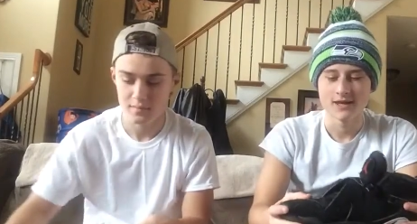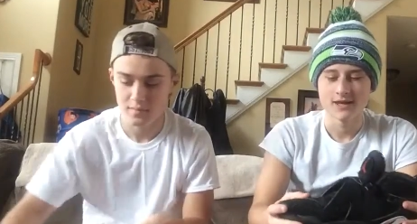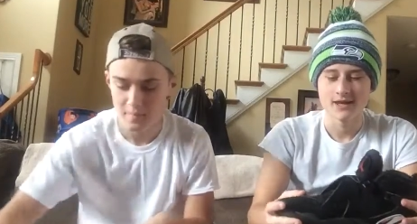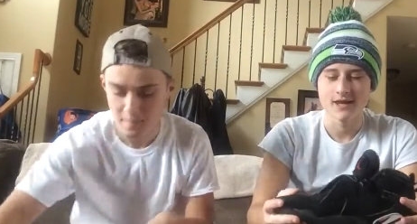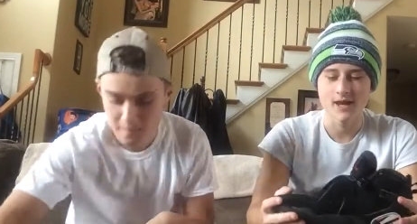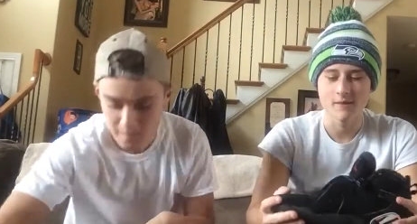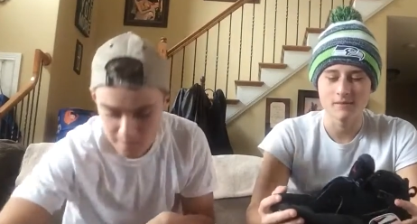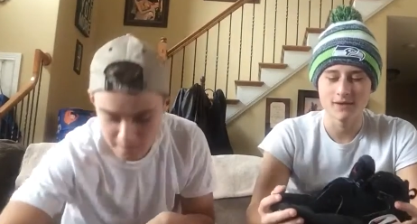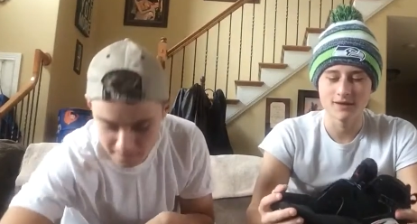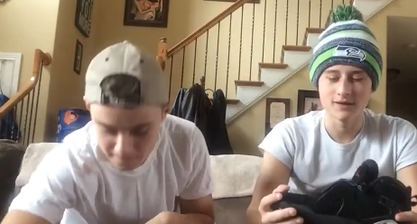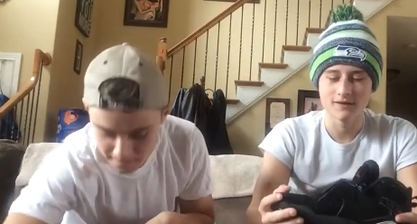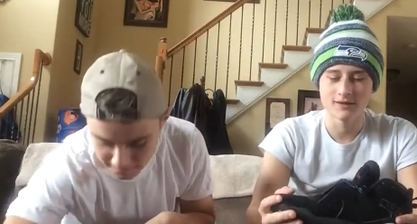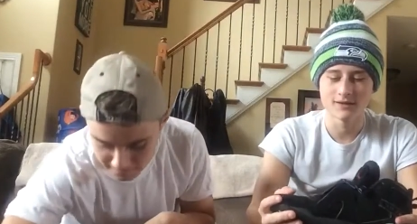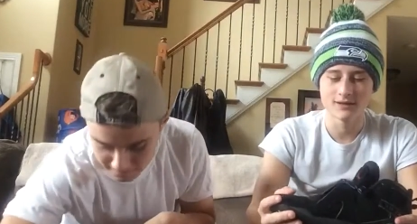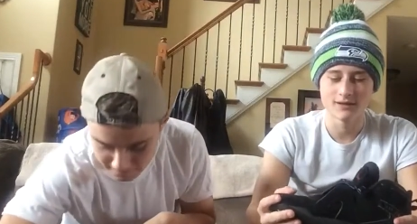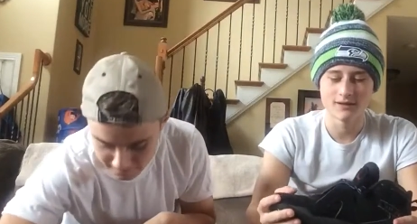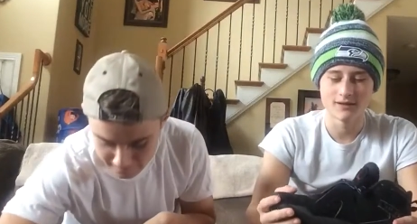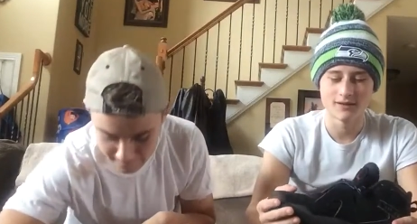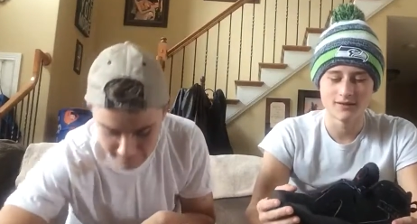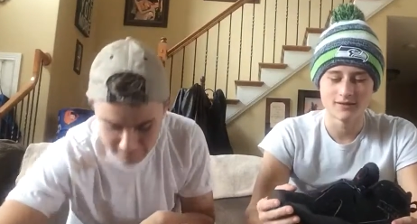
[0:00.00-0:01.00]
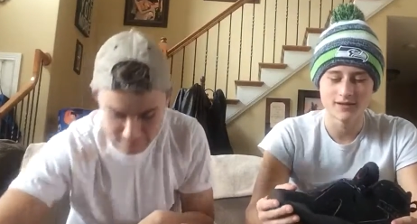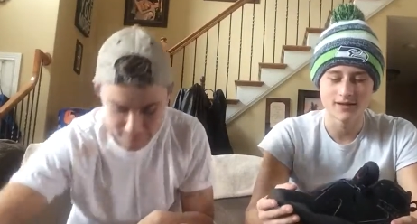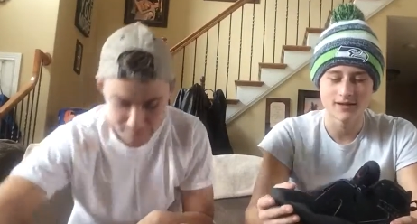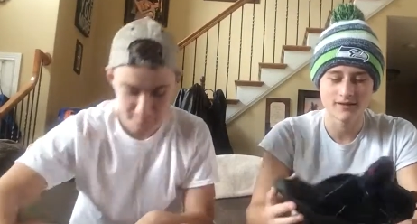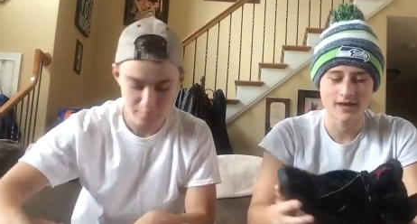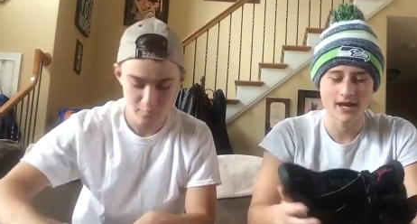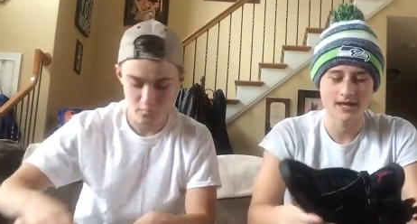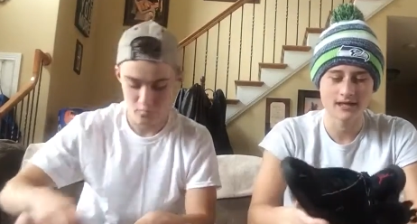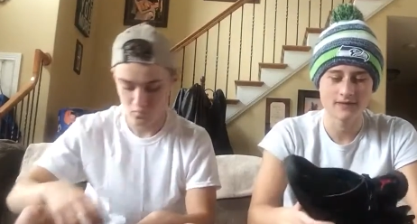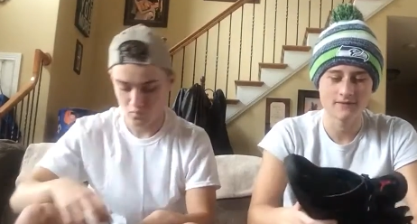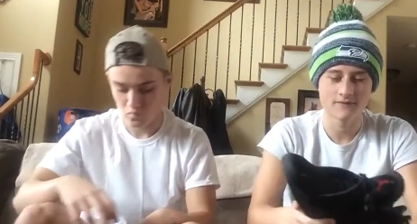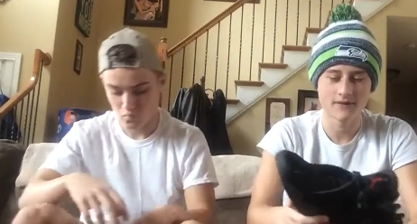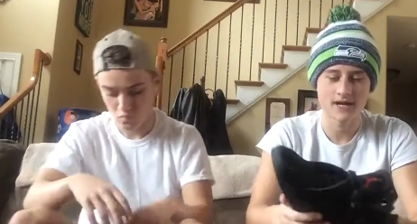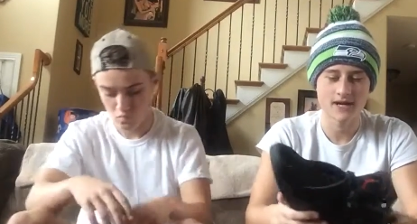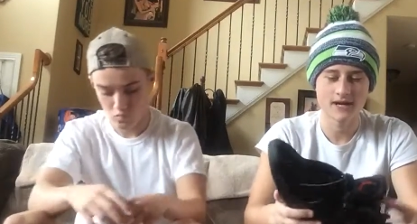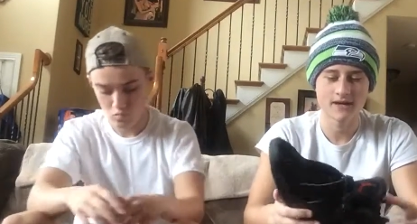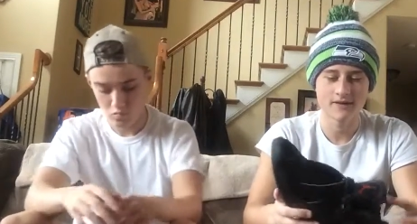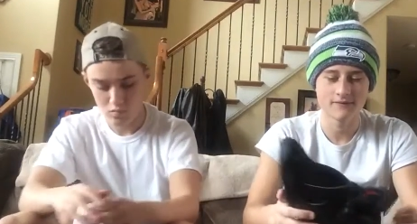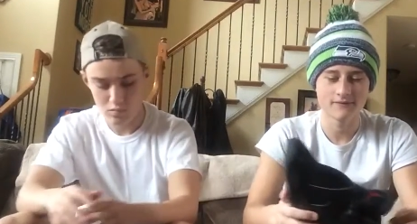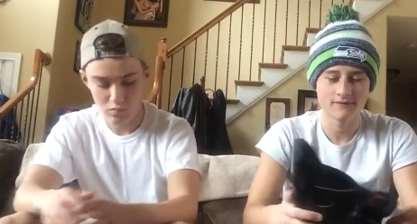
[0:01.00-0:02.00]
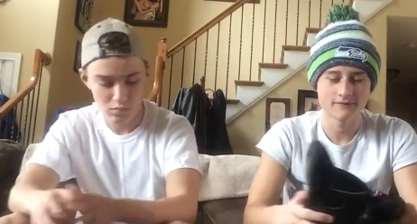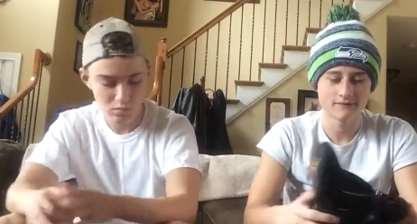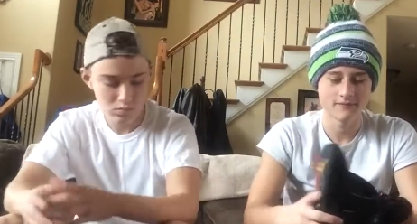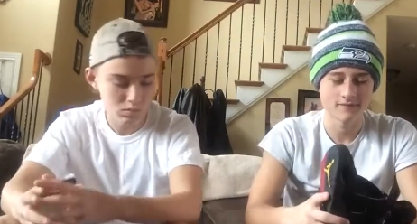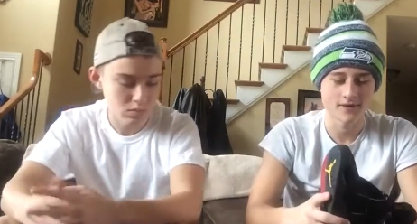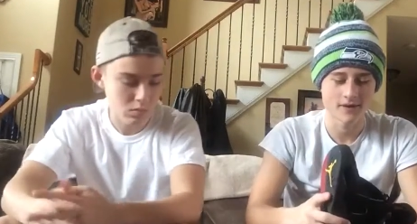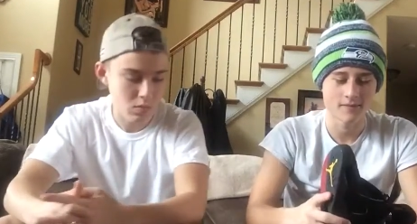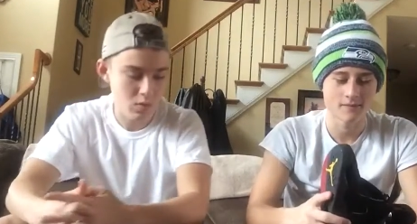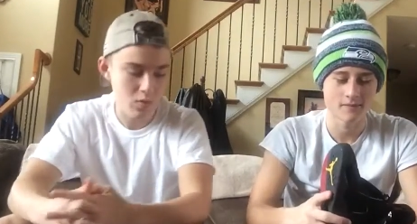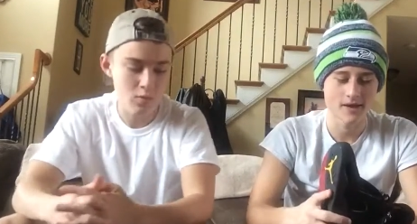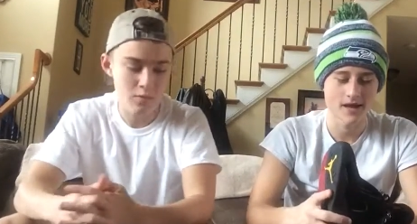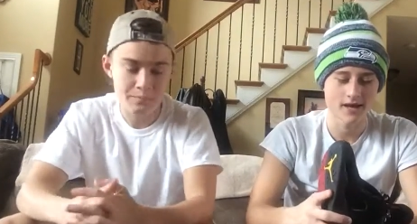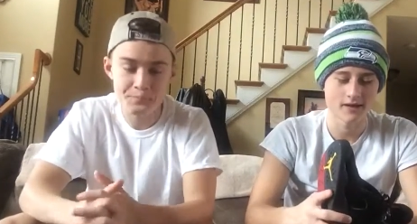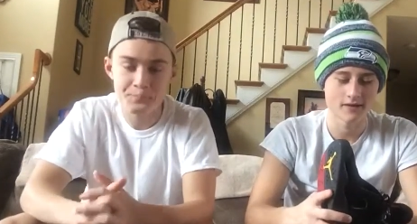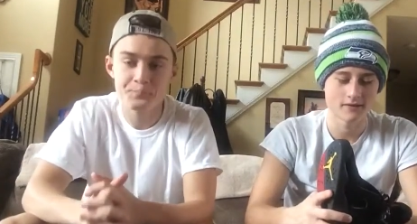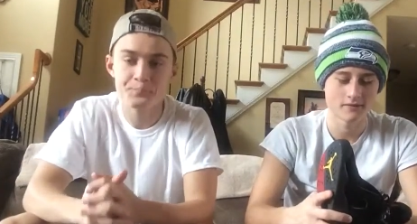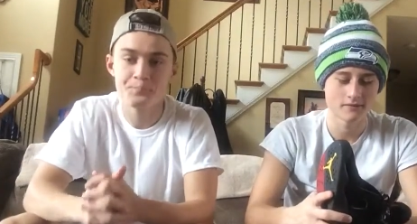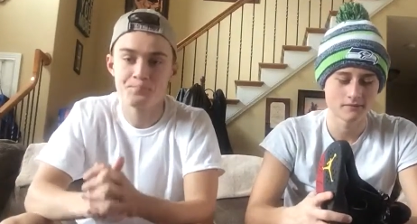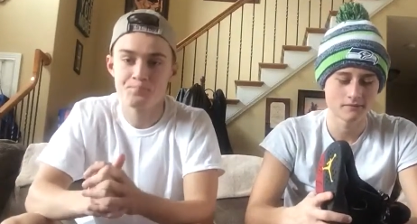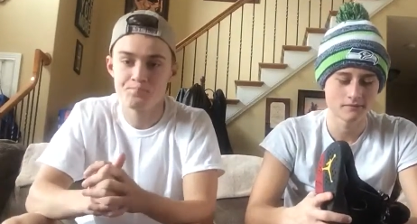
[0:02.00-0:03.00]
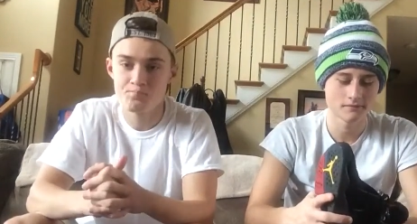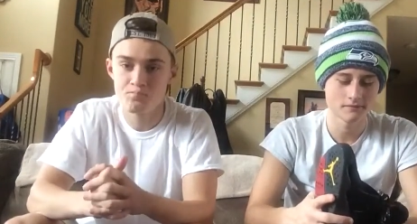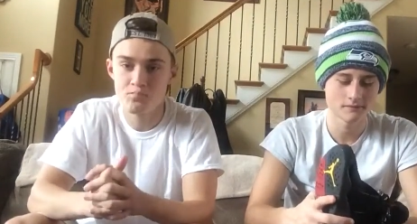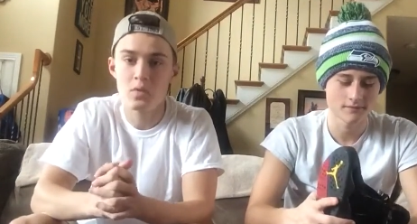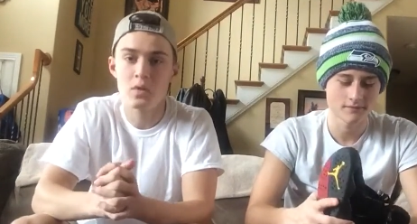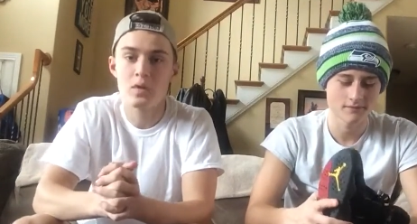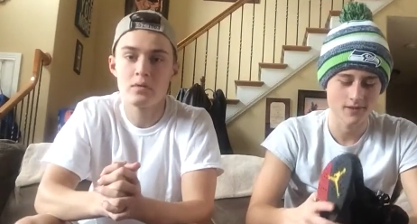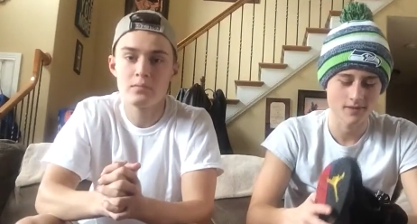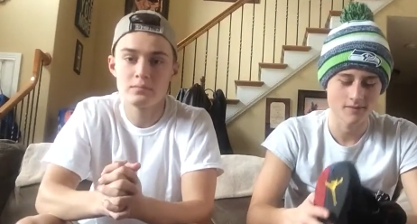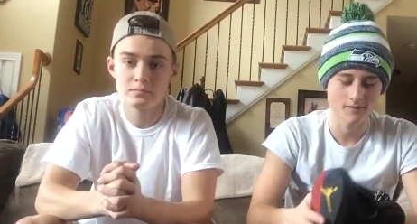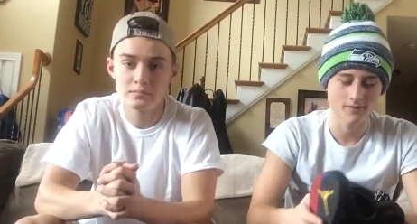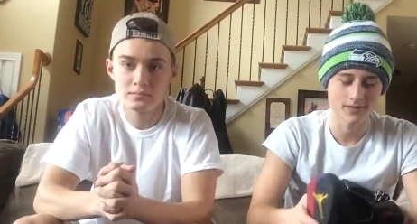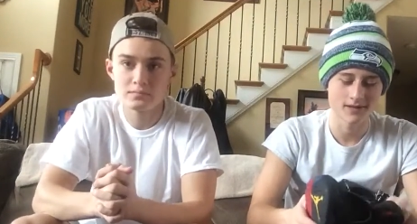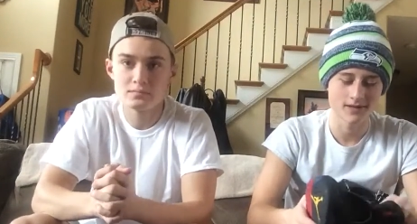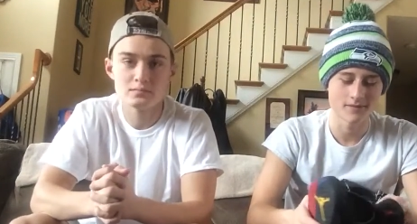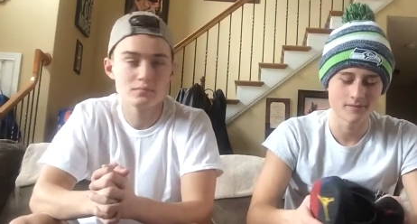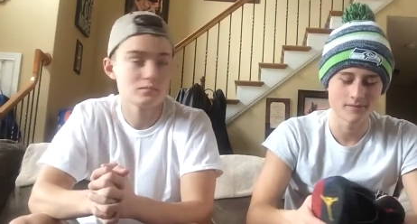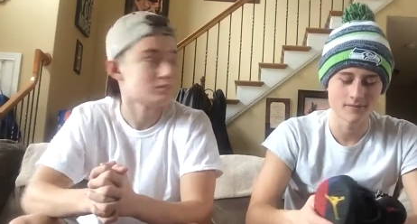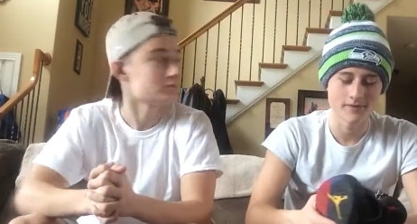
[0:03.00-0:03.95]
Speaker 1: He gave me a good deal on these, 85. I'm paying him. I'm in the